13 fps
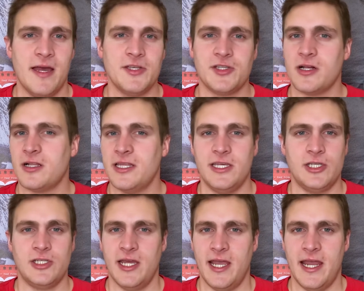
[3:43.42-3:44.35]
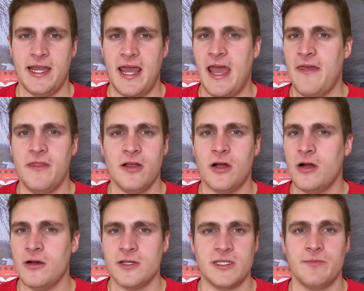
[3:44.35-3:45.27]
mention cliched, and there
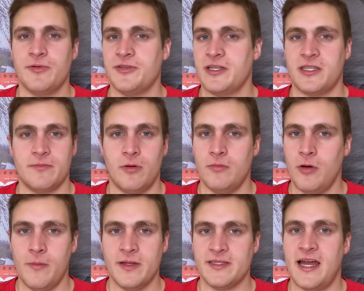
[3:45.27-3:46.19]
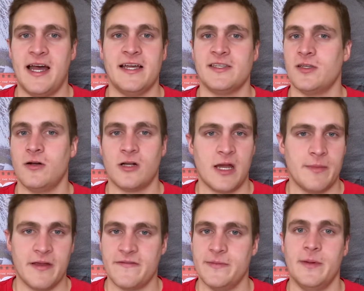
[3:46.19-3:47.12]
are some predictable moments that I saw
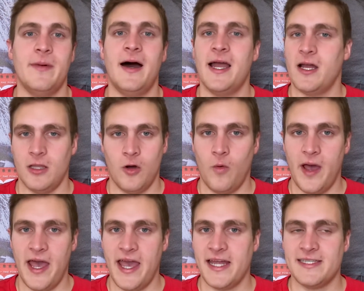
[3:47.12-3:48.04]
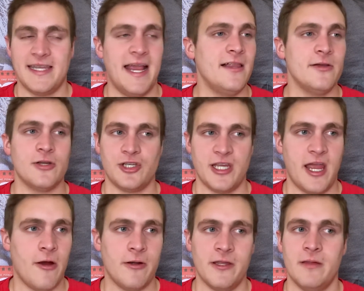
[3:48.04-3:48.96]
coming from a mile away. Taylor
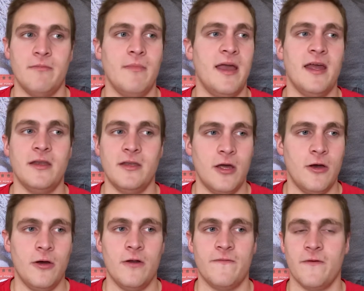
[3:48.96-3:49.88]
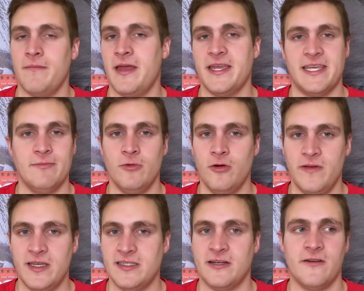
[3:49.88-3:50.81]
Sheridan, the man known for making
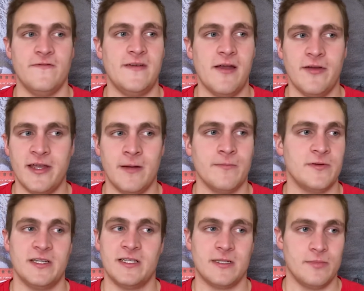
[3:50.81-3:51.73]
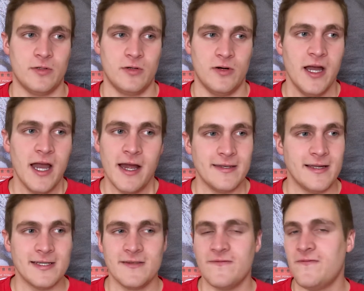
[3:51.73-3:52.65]
movies that are very unpredictable,
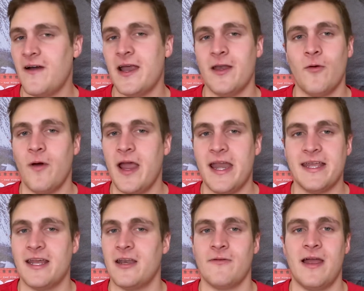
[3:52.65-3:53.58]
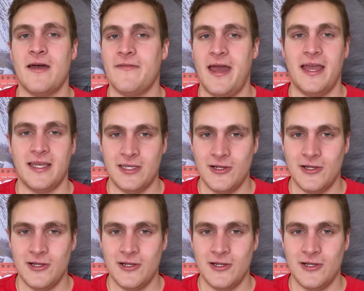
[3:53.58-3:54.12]
doesn't find a way to get around that